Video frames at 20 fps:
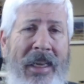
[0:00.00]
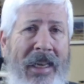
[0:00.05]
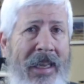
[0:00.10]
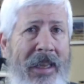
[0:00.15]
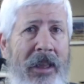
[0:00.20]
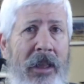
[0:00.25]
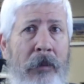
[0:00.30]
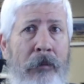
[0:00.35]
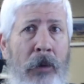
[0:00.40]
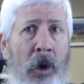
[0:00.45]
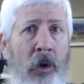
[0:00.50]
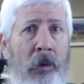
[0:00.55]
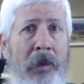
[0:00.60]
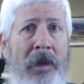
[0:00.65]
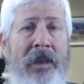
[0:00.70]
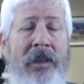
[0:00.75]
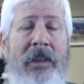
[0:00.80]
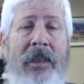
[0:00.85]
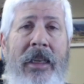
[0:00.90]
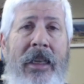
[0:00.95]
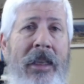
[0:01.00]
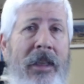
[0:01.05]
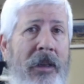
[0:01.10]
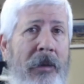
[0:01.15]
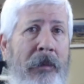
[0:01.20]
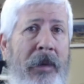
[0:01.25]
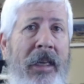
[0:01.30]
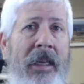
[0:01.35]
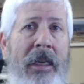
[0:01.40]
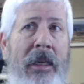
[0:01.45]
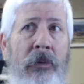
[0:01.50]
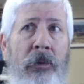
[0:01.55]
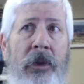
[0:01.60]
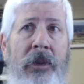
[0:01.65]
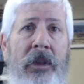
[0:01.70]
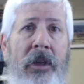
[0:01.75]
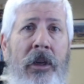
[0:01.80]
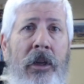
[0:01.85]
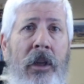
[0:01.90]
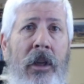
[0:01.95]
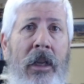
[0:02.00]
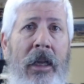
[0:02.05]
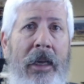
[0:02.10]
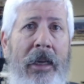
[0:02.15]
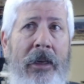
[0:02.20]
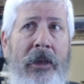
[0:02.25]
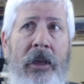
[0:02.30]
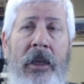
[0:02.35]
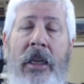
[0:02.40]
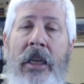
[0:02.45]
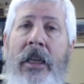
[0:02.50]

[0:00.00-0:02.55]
in the moment, in the meeting with the client.